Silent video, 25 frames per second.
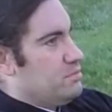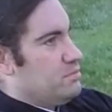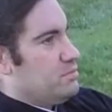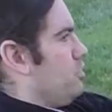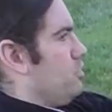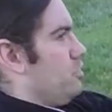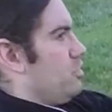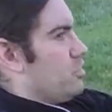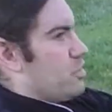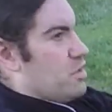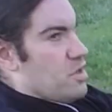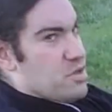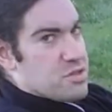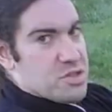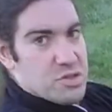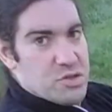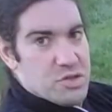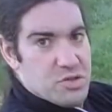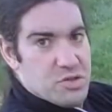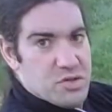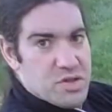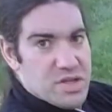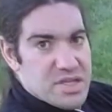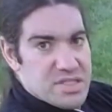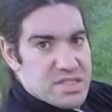You could also
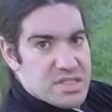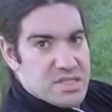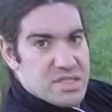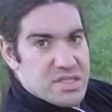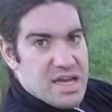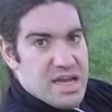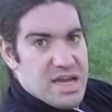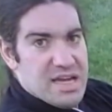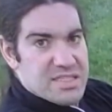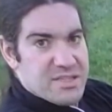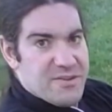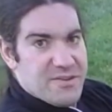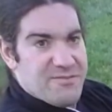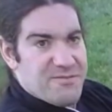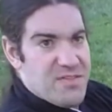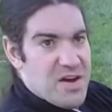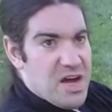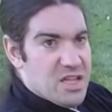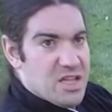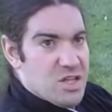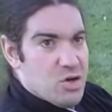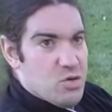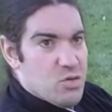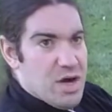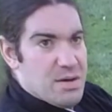do this as a
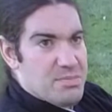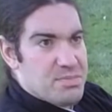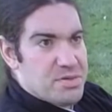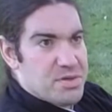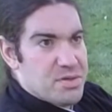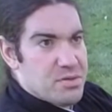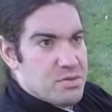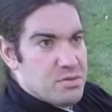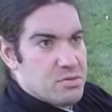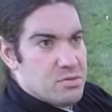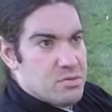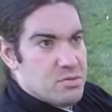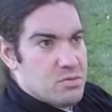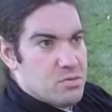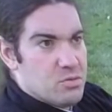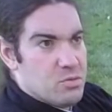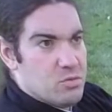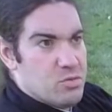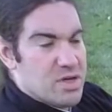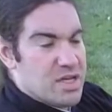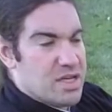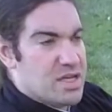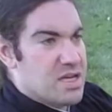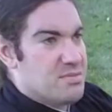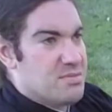follow-up
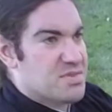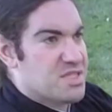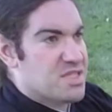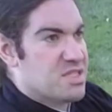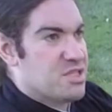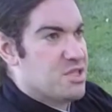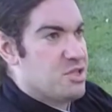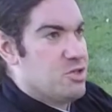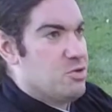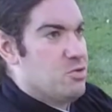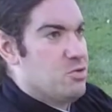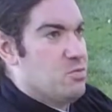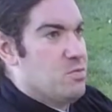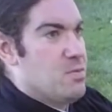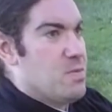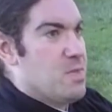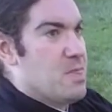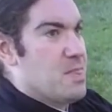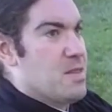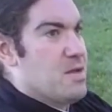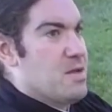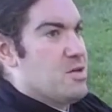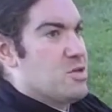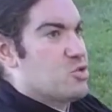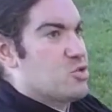when it comes to
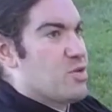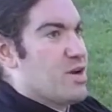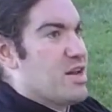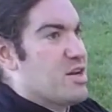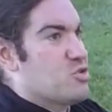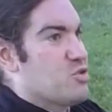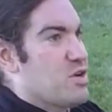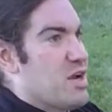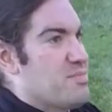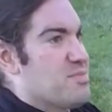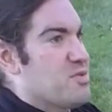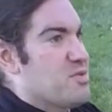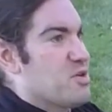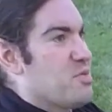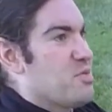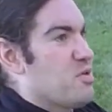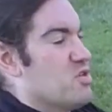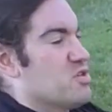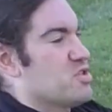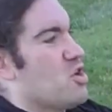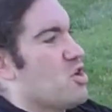trying to trap your opponent's